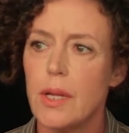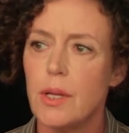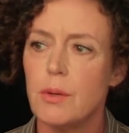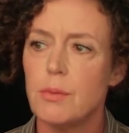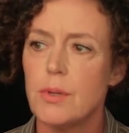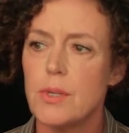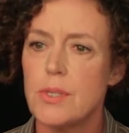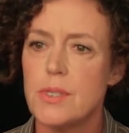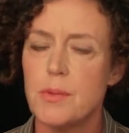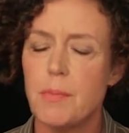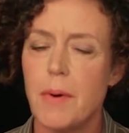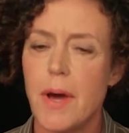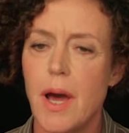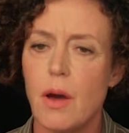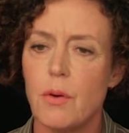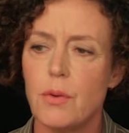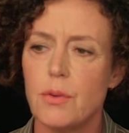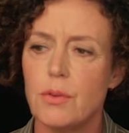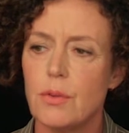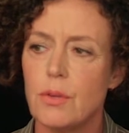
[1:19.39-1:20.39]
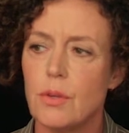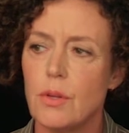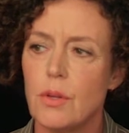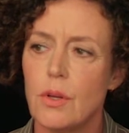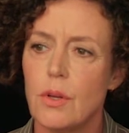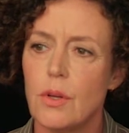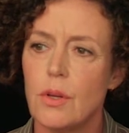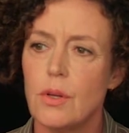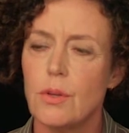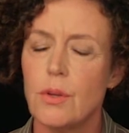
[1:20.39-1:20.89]
It was about,
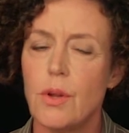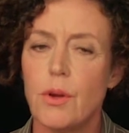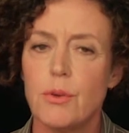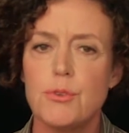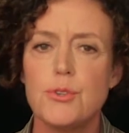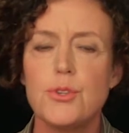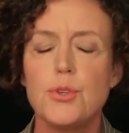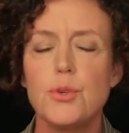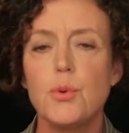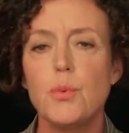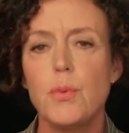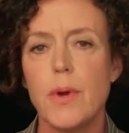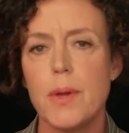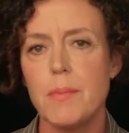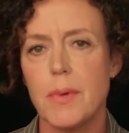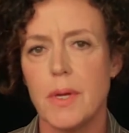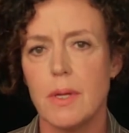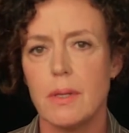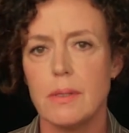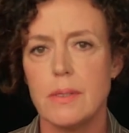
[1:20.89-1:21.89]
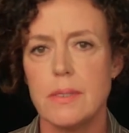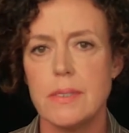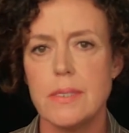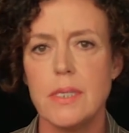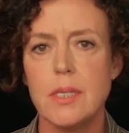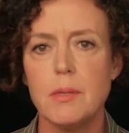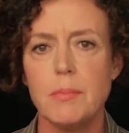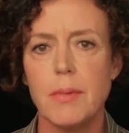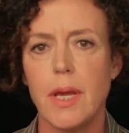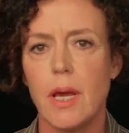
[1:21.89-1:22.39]
you know, two women
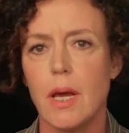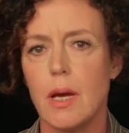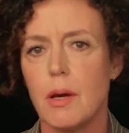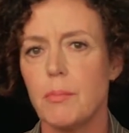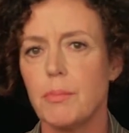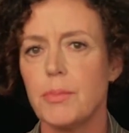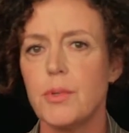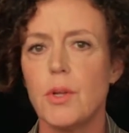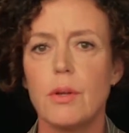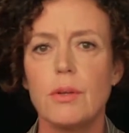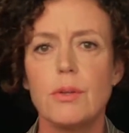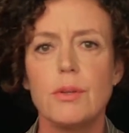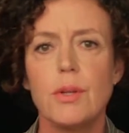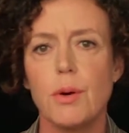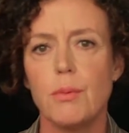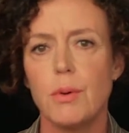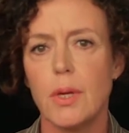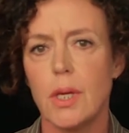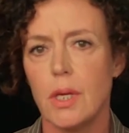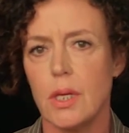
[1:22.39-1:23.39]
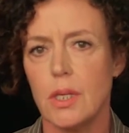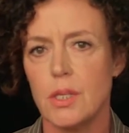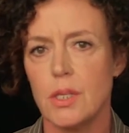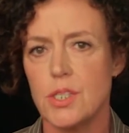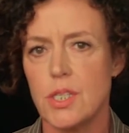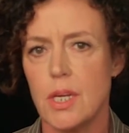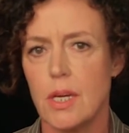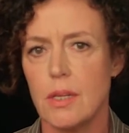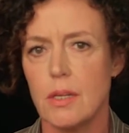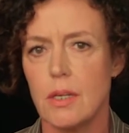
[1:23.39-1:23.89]
teaming up, not knowing
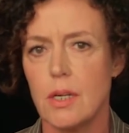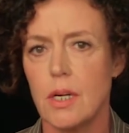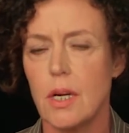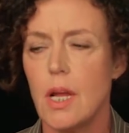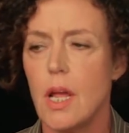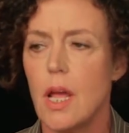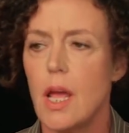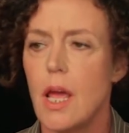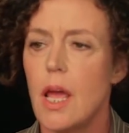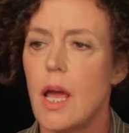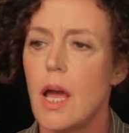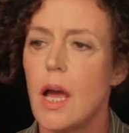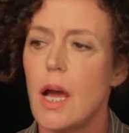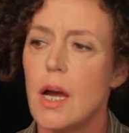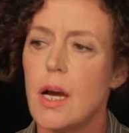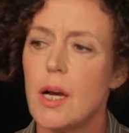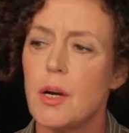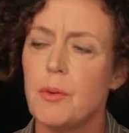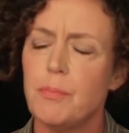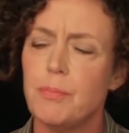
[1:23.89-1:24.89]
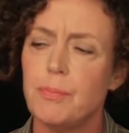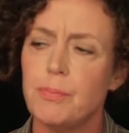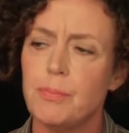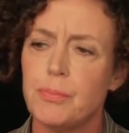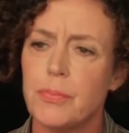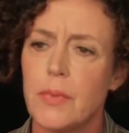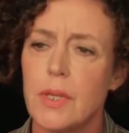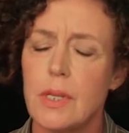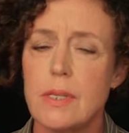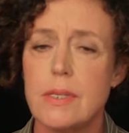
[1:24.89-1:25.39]
each other,
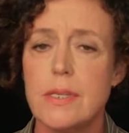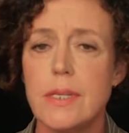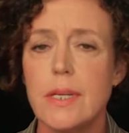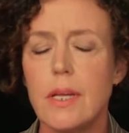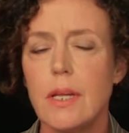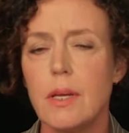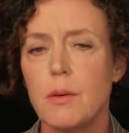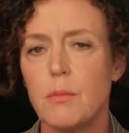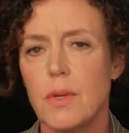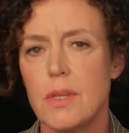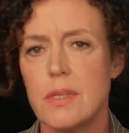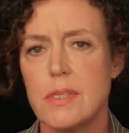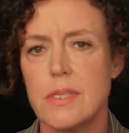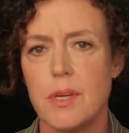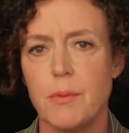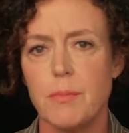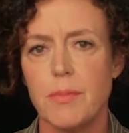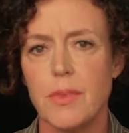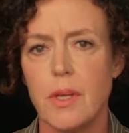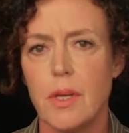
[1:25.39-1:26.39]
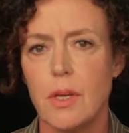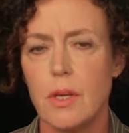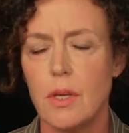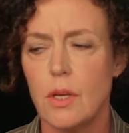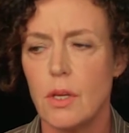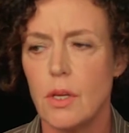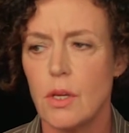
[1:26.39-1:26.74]
dealing with something